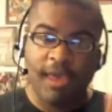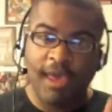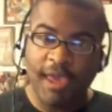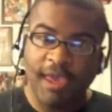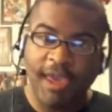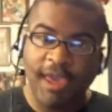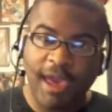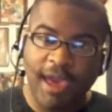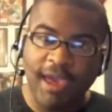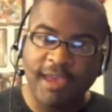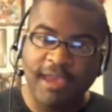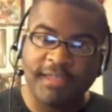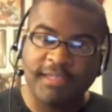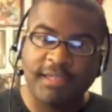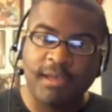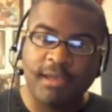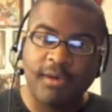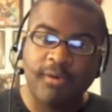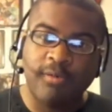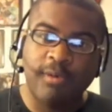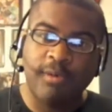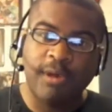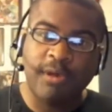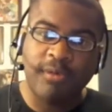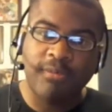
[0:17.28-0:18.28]
guys,
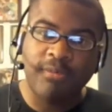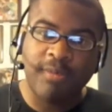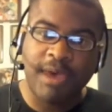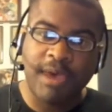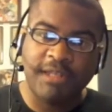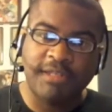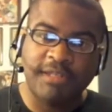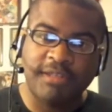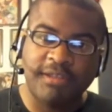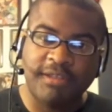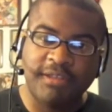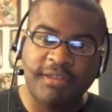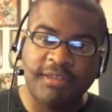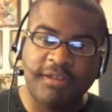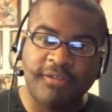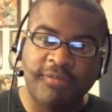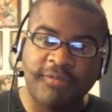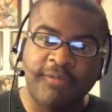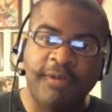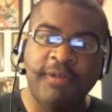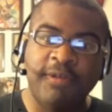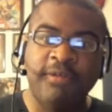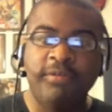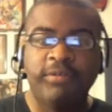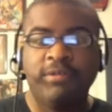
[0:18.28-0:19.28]
welcome back to the
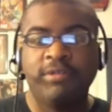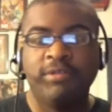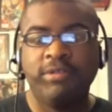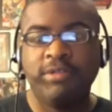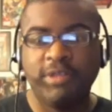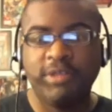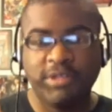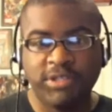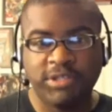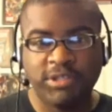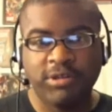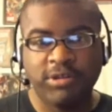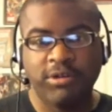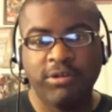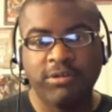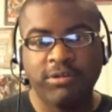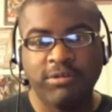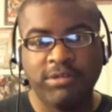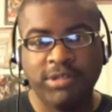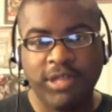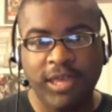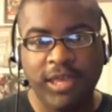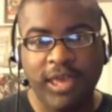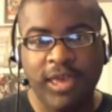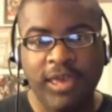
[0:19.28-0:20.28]
Thundervault. This is your
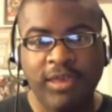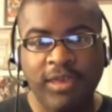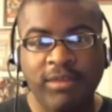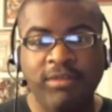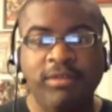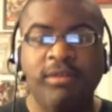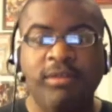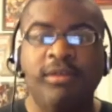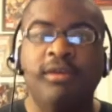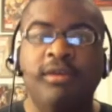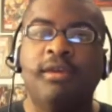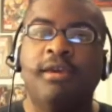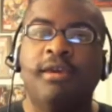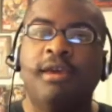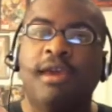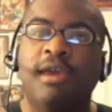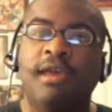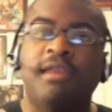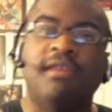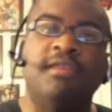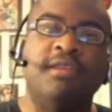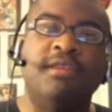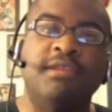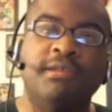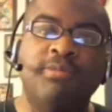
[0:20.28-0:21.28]
host, Ed,
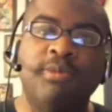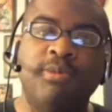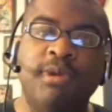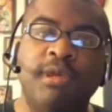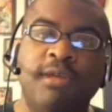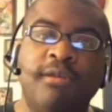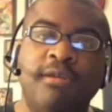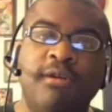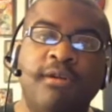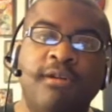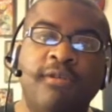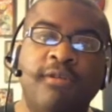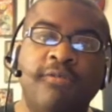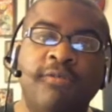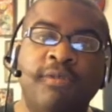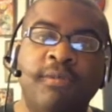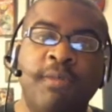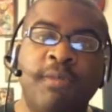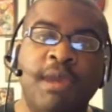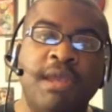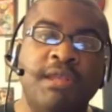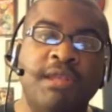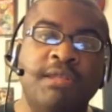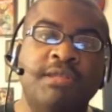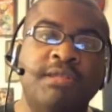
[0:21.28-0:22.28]
and this week, in honor of the
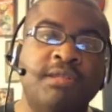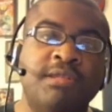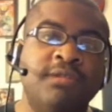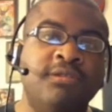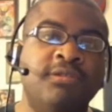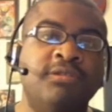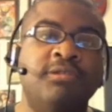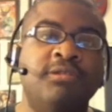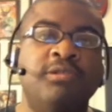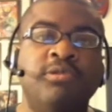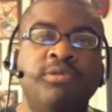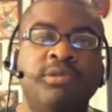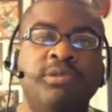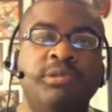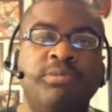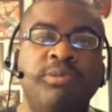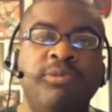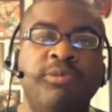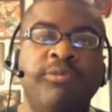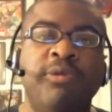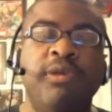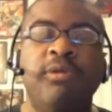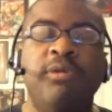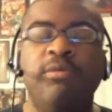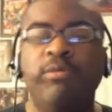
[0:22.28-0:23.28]
Man of Steel's newest
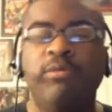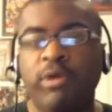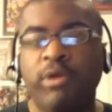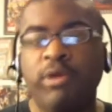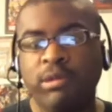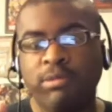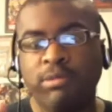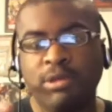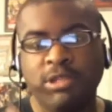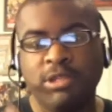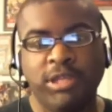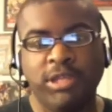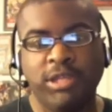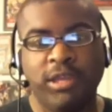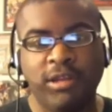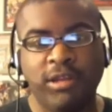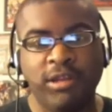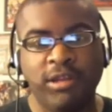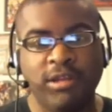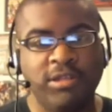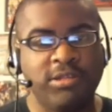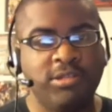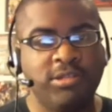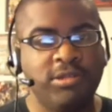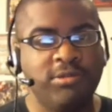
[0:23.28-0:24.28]
movie, we're going to be checking out
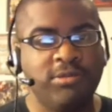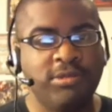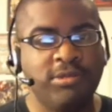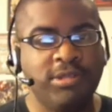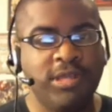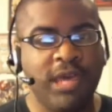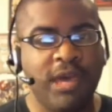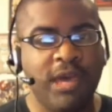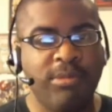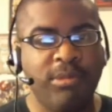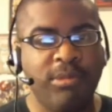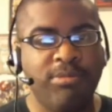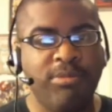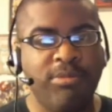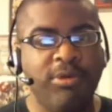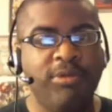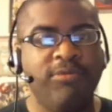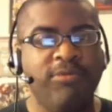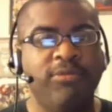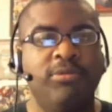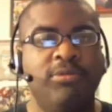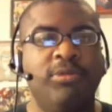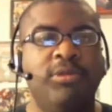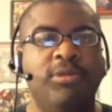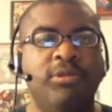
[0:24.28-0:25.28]
his newest comic book
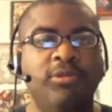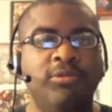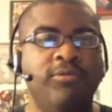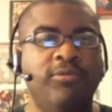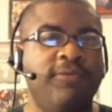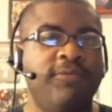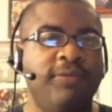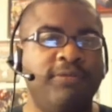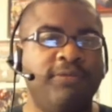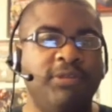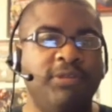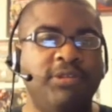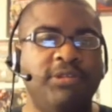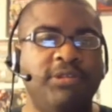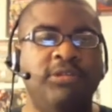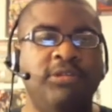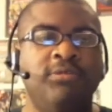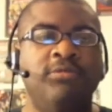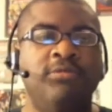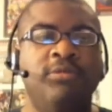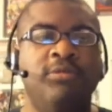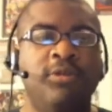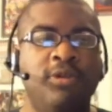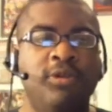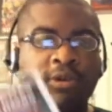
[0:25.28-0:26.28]
from the New
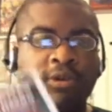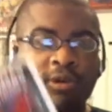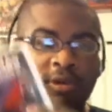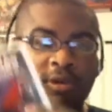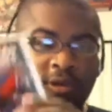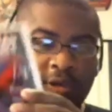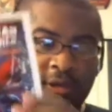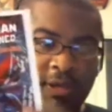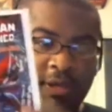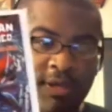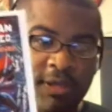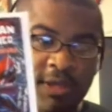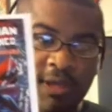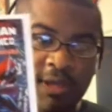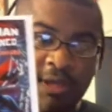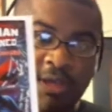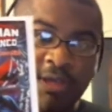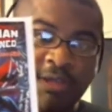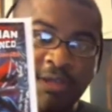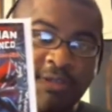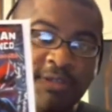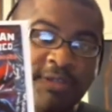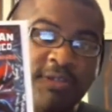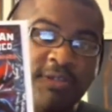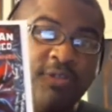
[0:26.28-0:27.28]
52,
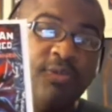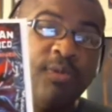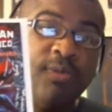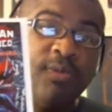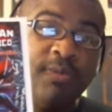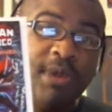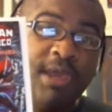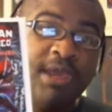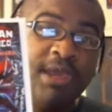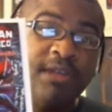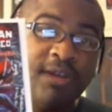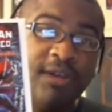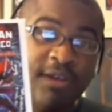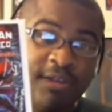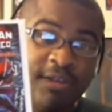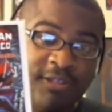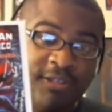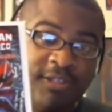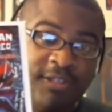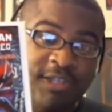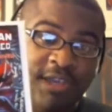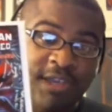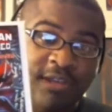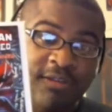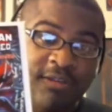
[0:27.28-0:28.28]
Superman
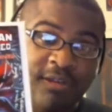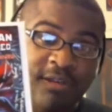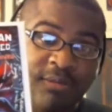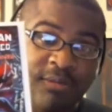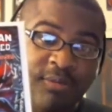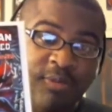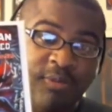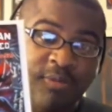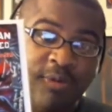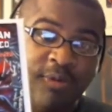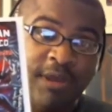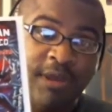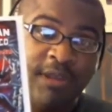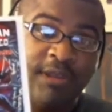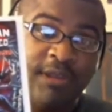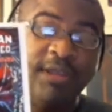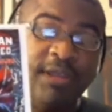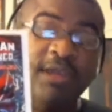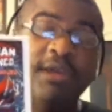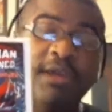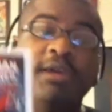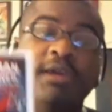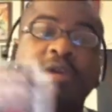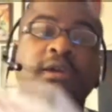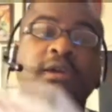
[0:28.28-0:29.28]
Unchained #1.
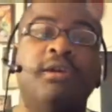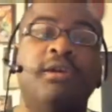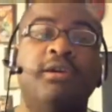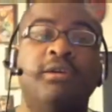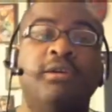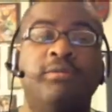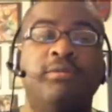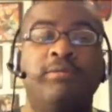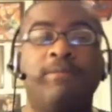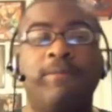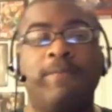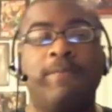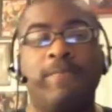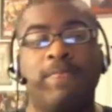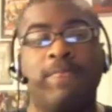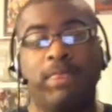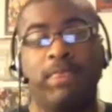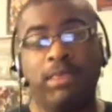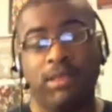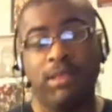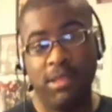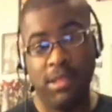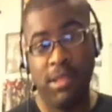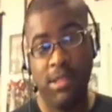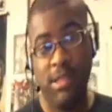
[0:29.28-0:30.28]

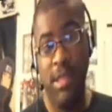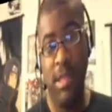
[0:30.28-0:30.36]
Let's